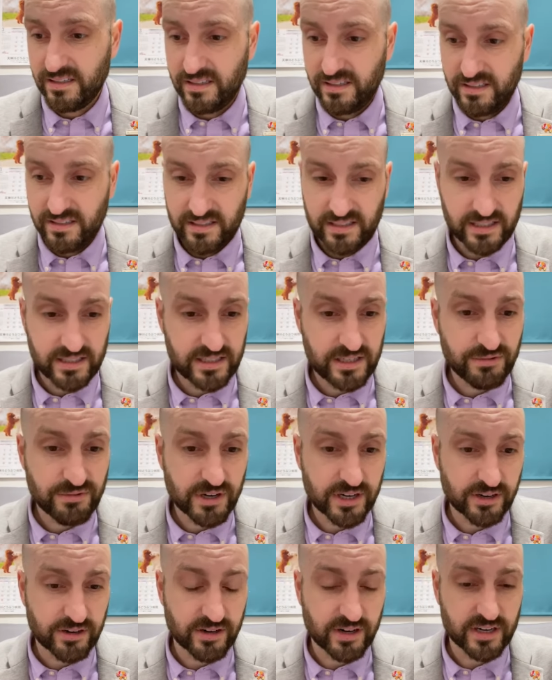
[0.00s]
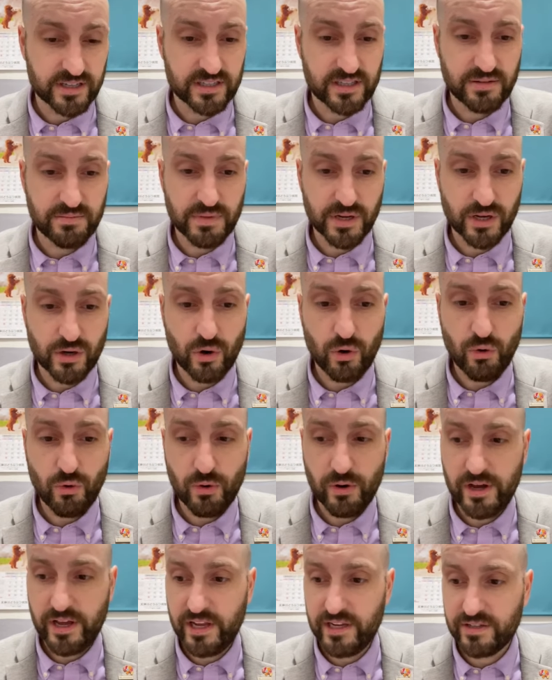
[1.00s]
61 across. The
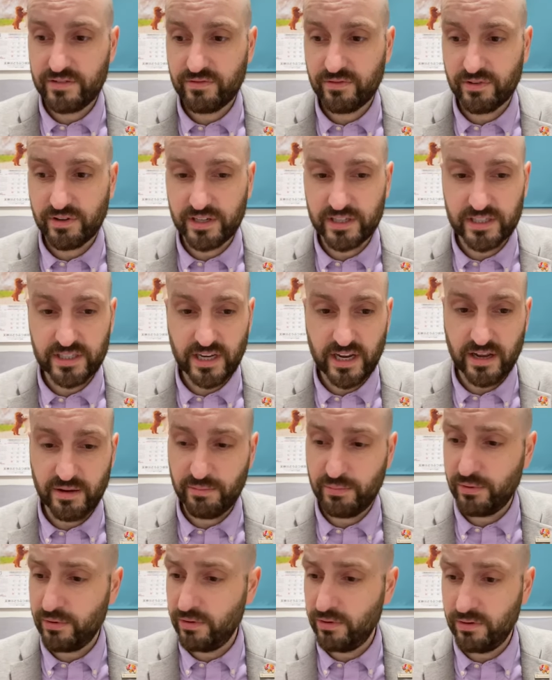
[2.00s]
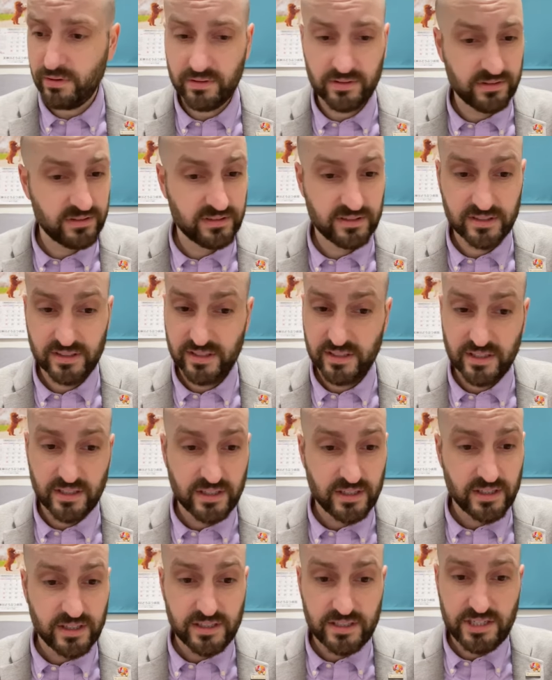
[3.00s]
McCoys, for example.
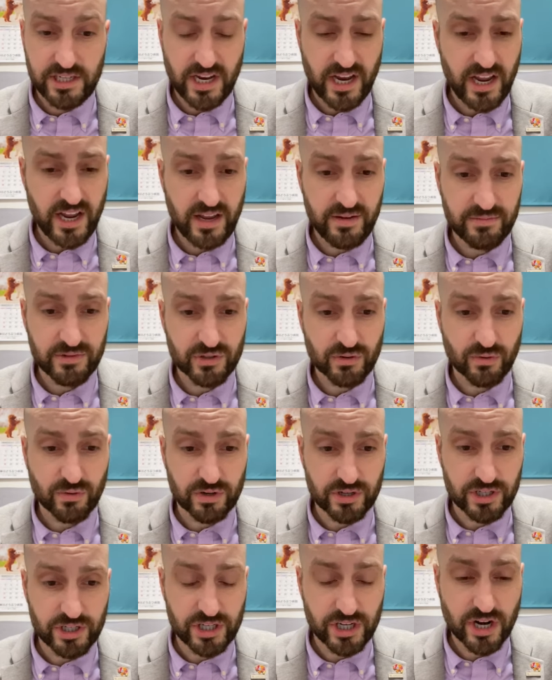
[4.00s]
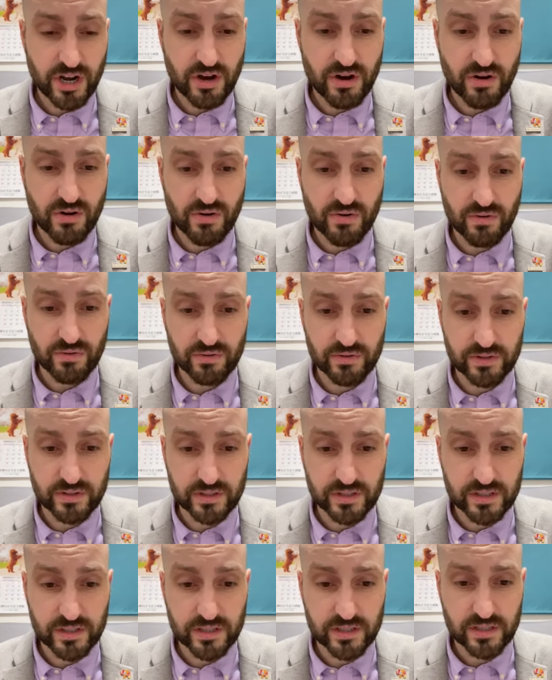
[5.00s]
James or
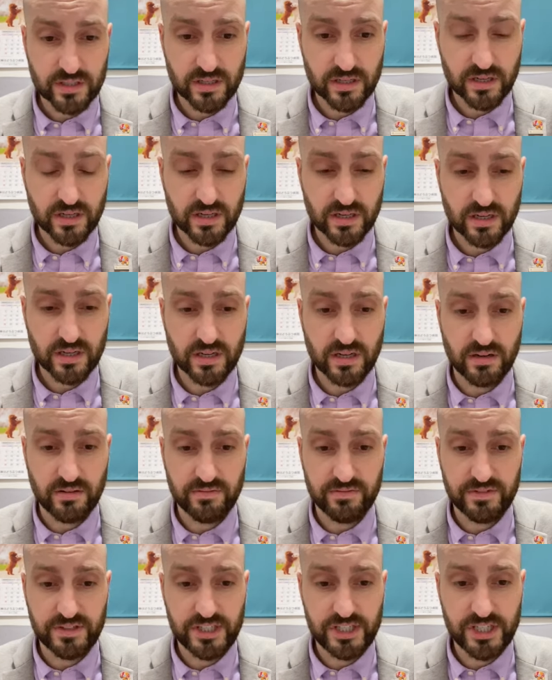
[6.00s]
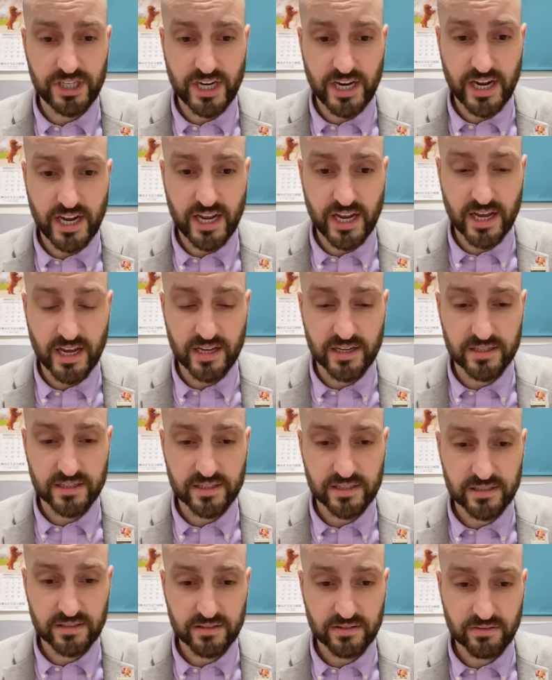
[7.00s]
Jones of
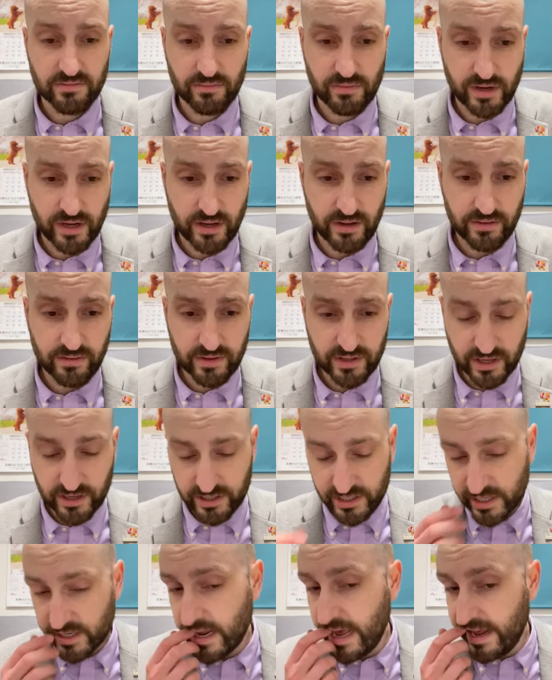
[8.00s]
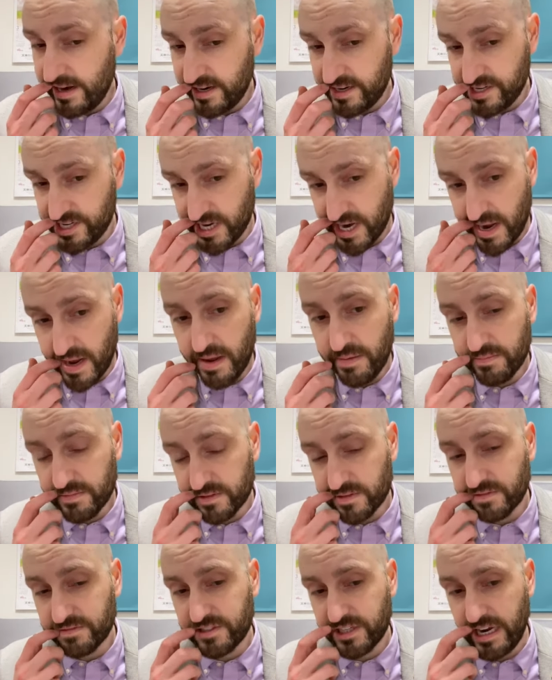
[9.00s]
jazz. Well, there's an Etta
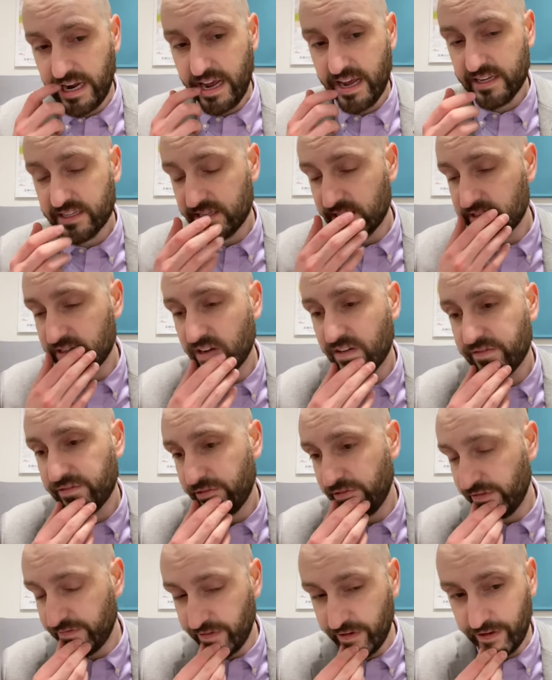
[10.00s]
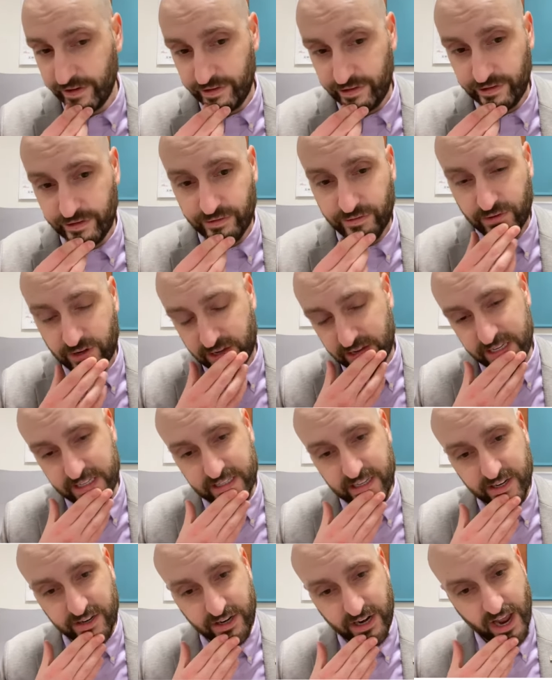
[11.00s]
James of jazz that's often referred to. Is
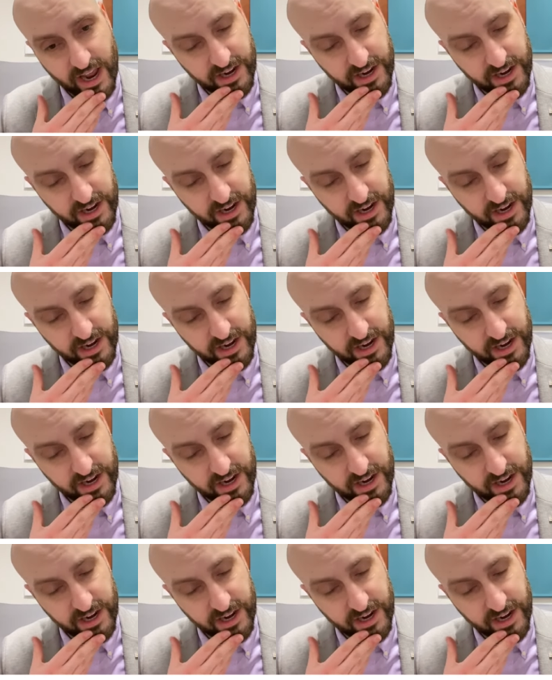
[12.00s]
there an Etta